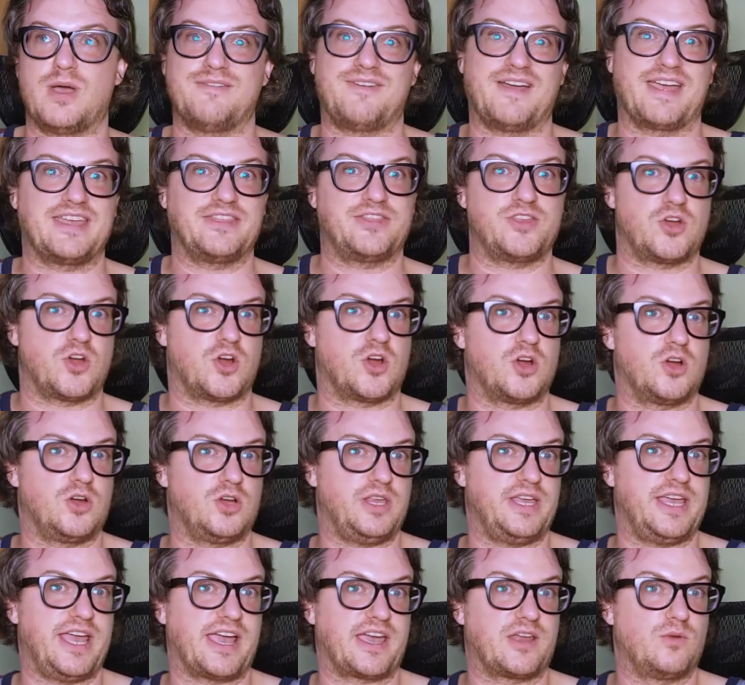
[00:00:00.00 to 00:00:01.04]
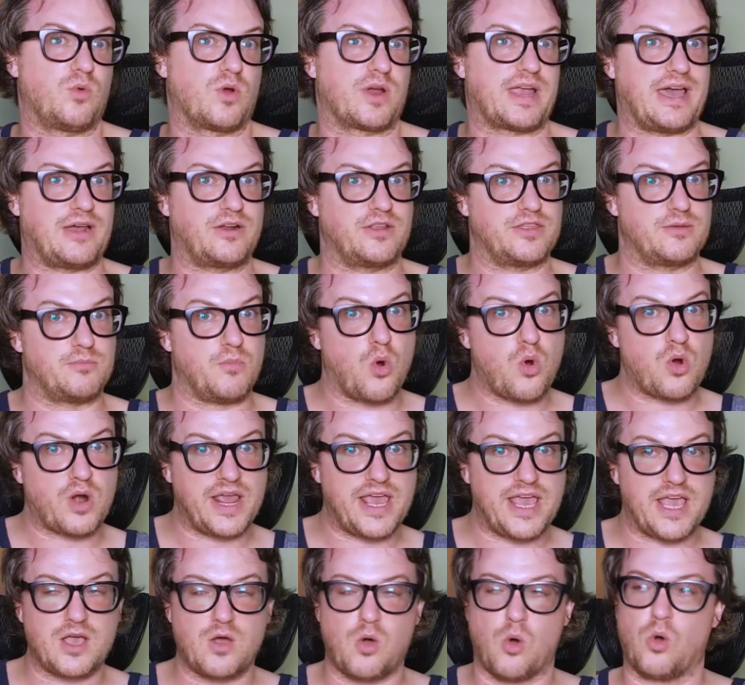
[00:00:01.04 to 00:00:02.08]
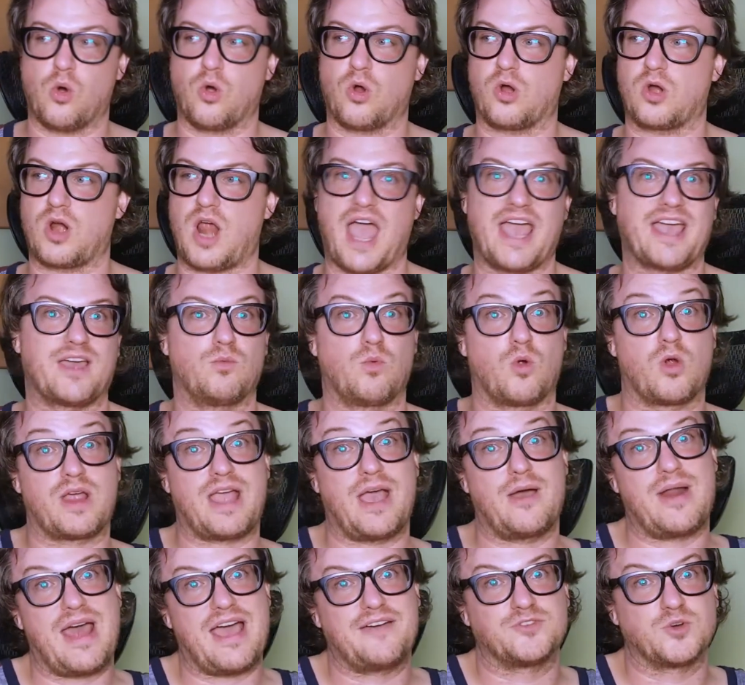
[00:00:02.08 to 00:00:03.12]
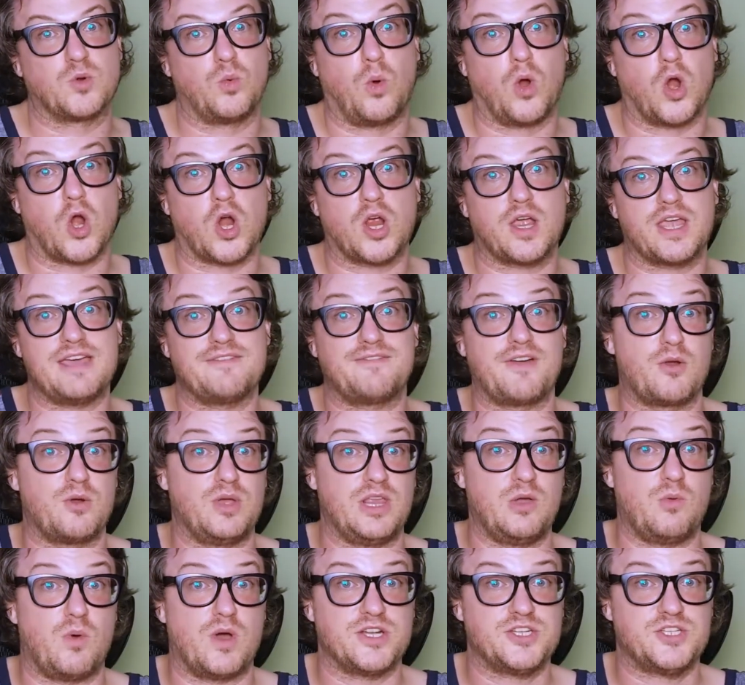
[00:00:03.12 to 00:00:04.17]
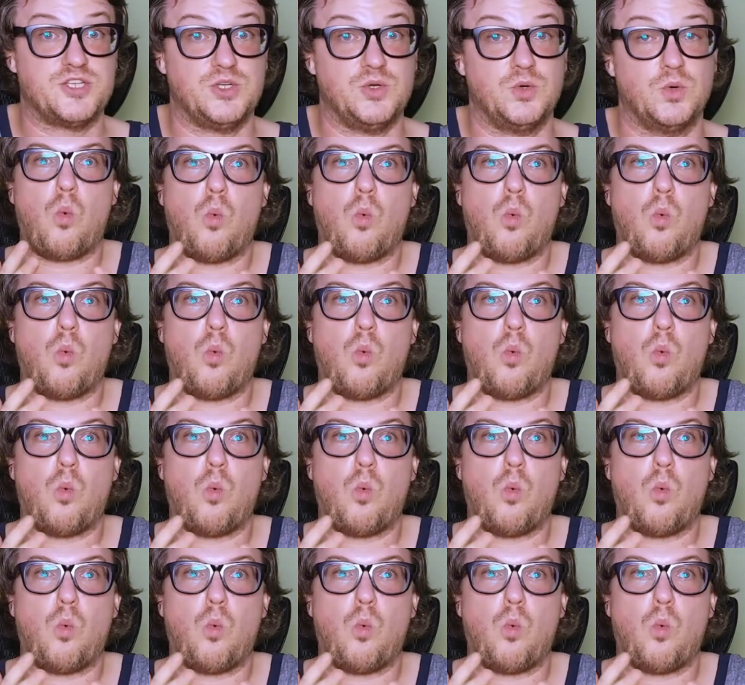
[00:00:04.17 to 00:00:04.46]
I get there early, I can work out in the morning, or I can work out after work if I really want to.